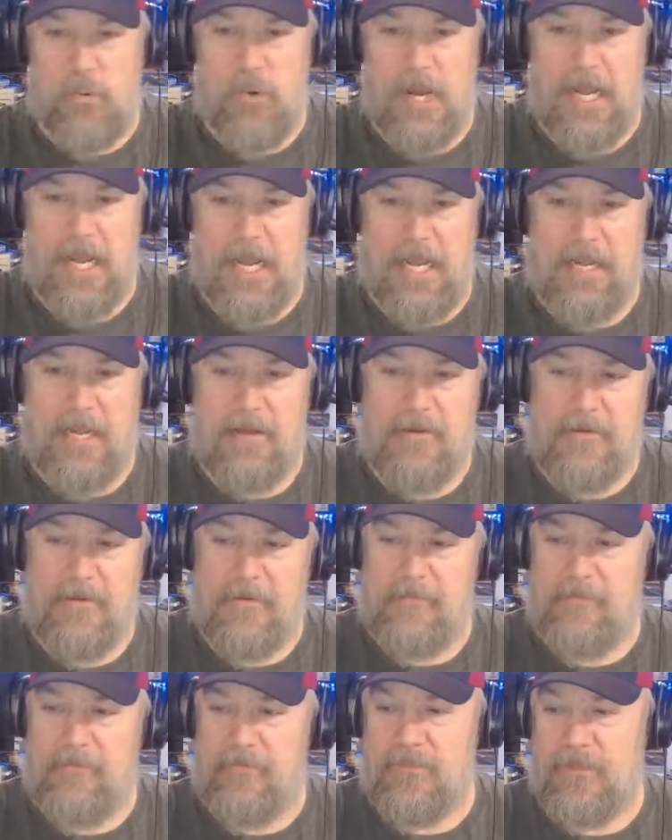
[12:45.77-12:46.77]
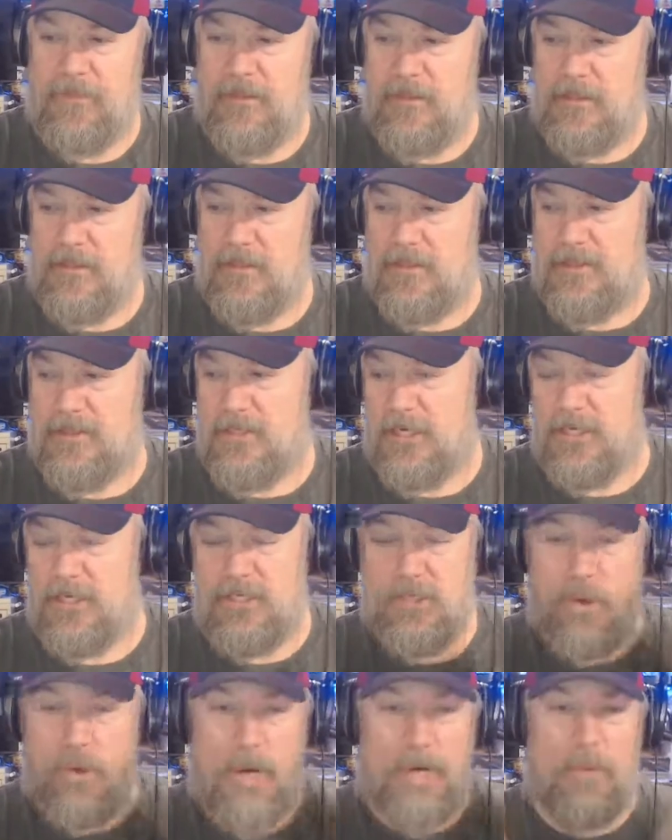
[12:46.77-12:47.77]
a way to
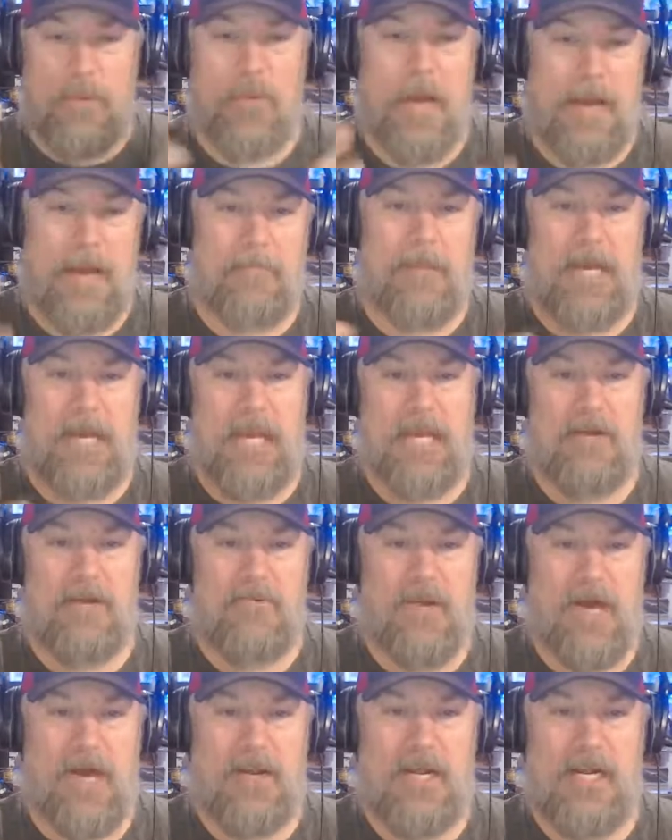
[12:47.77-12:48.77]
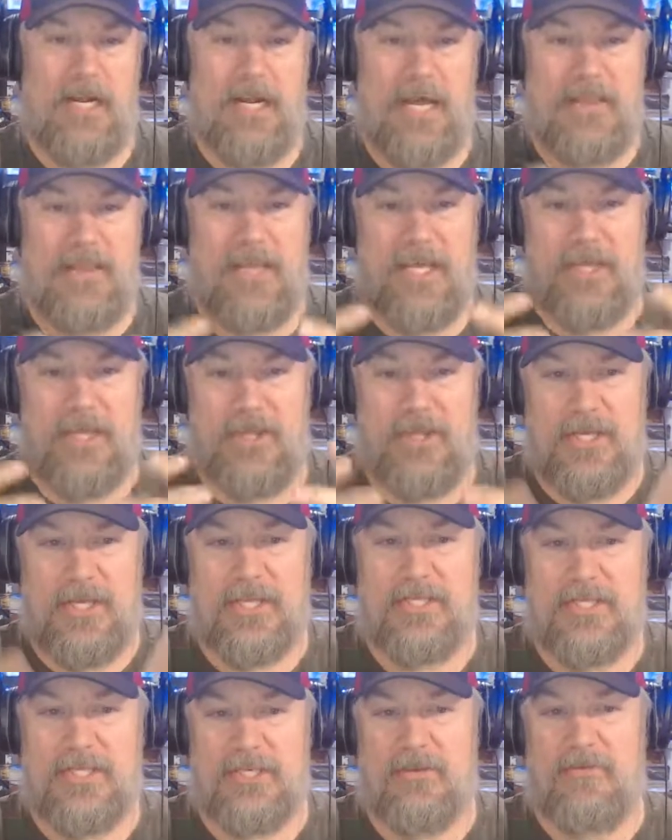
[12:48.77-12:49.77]
try to wrap my head around it. And I think
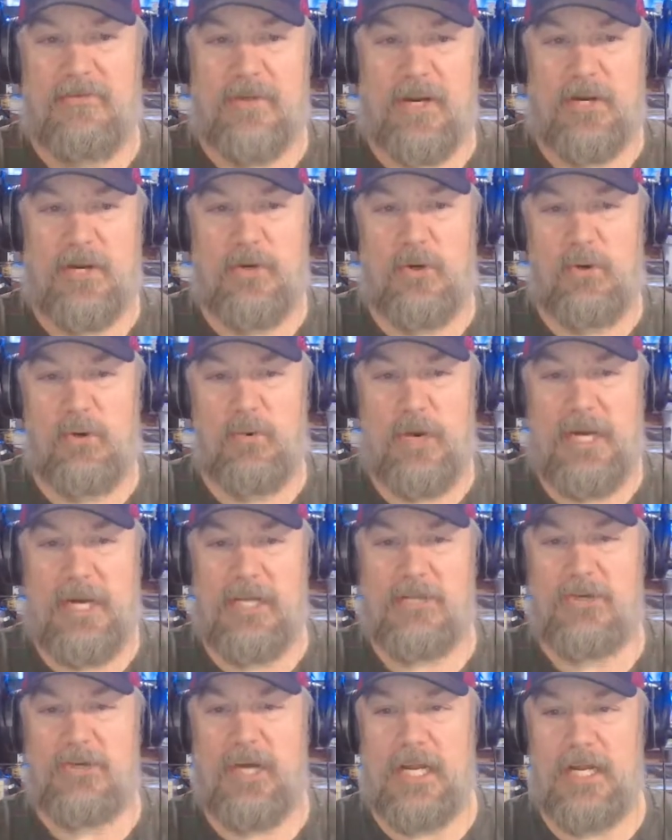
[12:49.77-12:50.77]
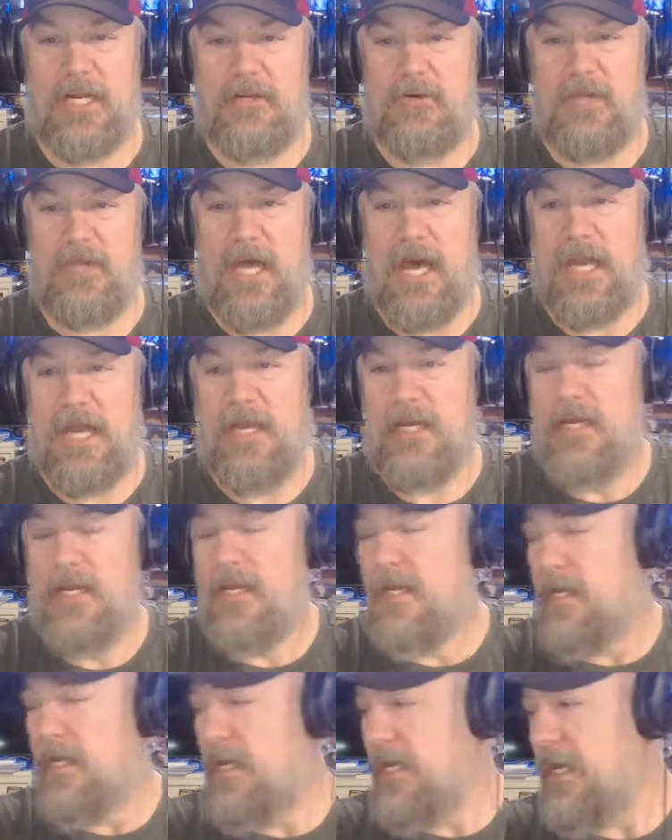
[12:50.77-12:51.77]
this is a very cool way to try to do that.
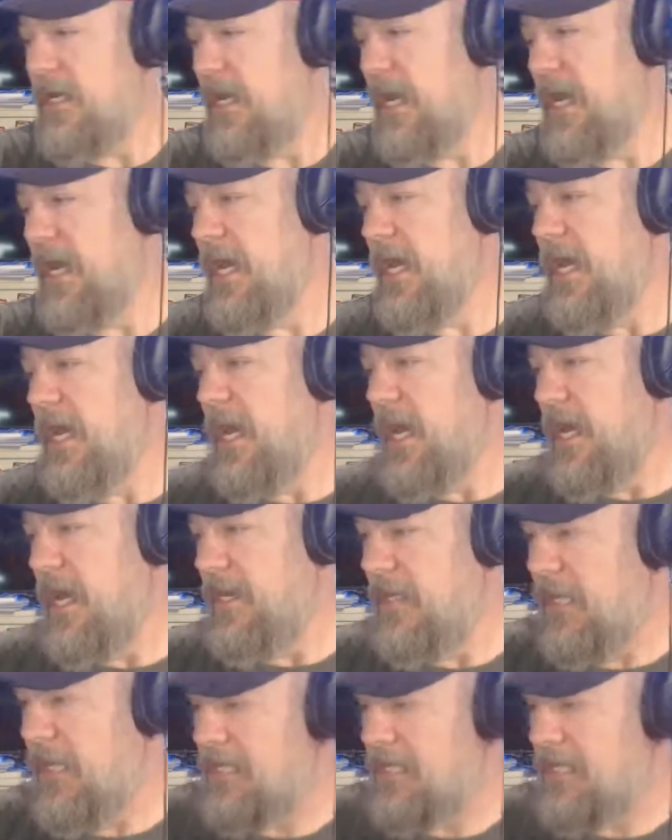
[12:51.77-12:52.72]
And